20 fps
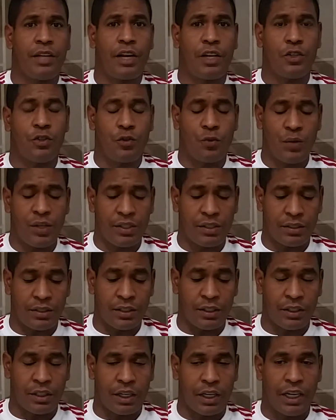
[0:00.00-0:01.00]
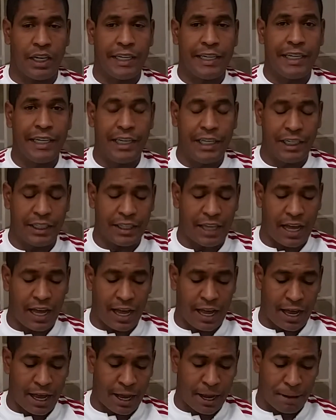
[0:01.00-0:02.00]
the linguistic need
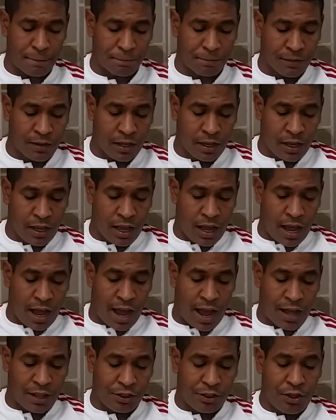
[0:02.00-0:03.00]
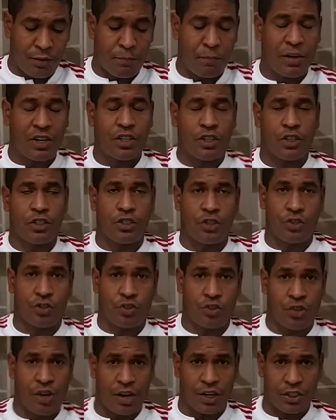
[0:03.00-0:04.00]
a deeper
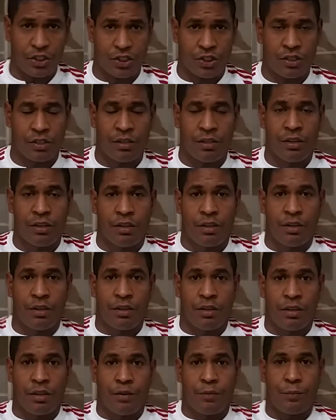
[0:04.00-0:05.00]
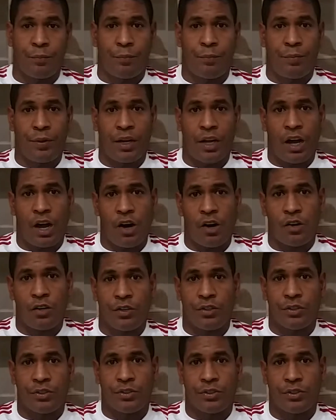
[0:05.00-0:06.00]
research,
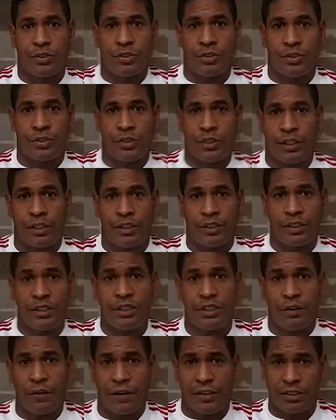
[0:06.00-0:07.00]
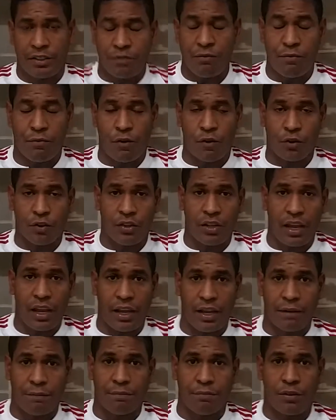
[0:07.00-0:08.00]
because it's interesting for
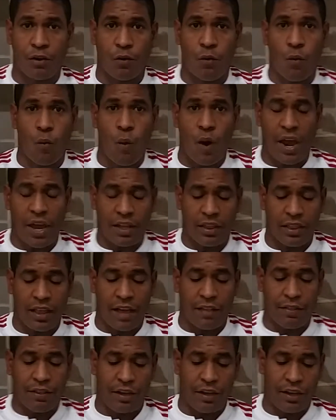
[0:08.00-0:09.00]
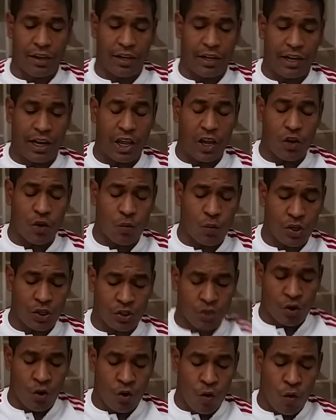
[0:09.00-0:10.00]
them the way that the
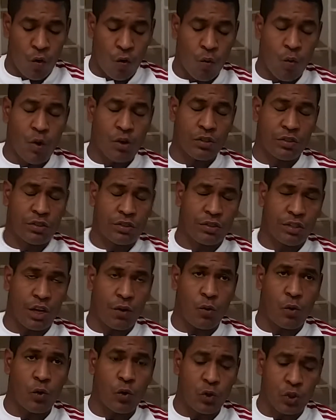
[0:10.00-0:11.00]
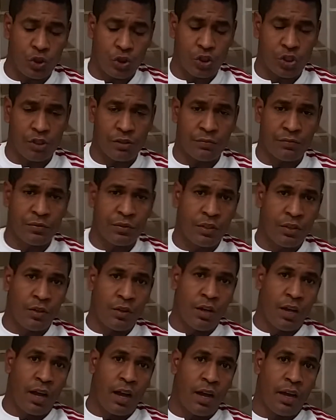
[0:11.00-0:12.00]
language was evolution,
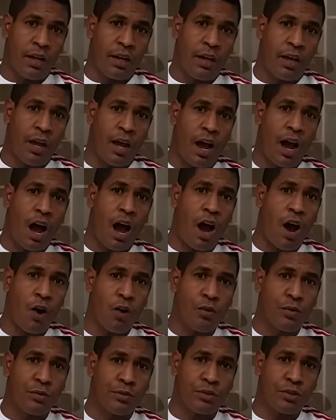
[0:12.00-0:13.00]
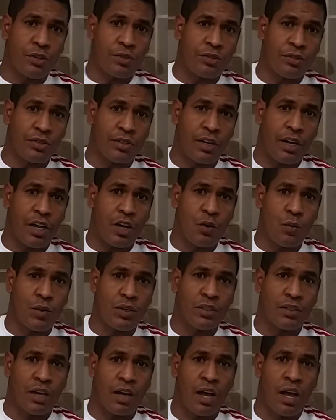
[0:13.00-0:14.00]
how some
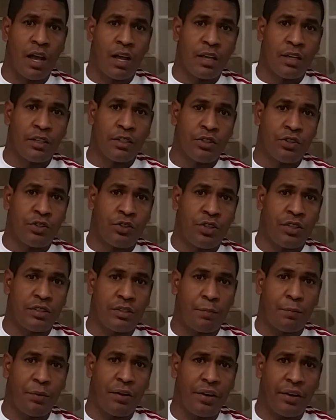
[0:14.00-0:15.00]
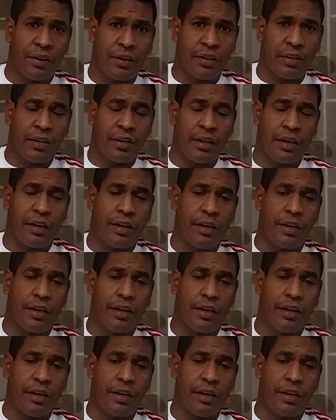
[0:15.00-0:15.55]
language disappear,